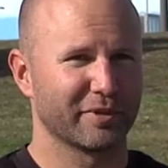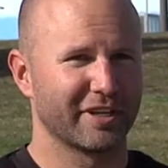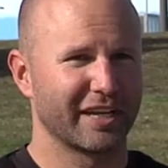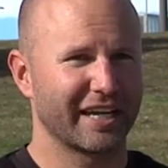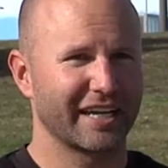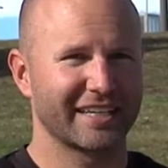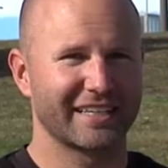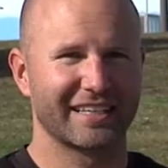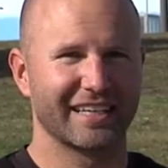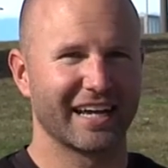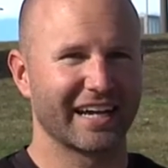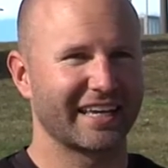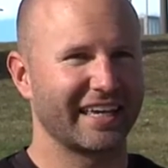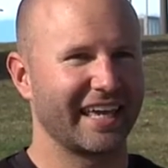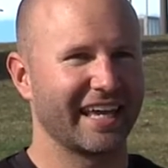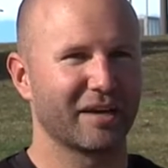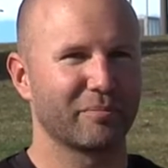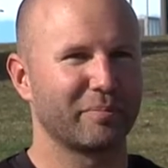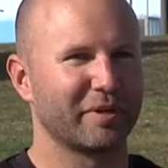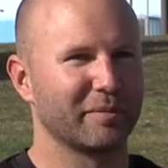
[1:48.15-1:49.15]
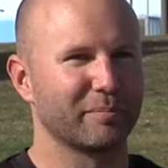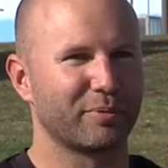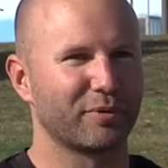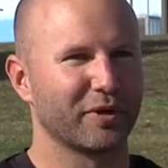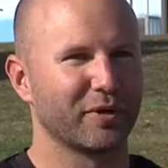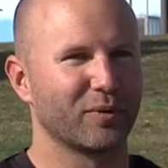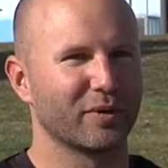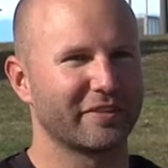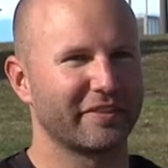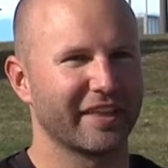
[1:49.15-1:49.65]
and I can't
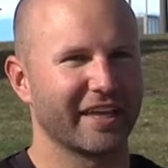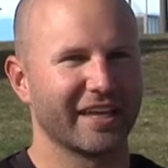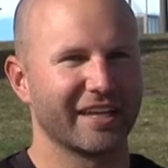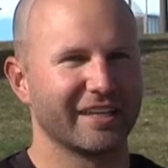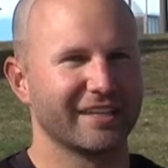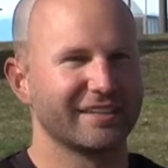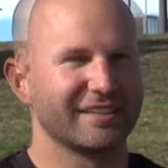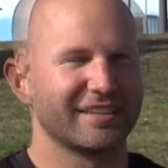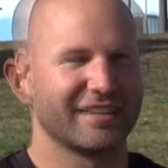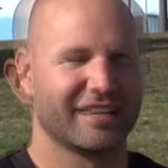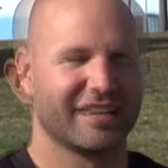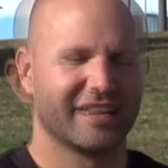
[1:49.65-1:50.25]
pinpoint what that is.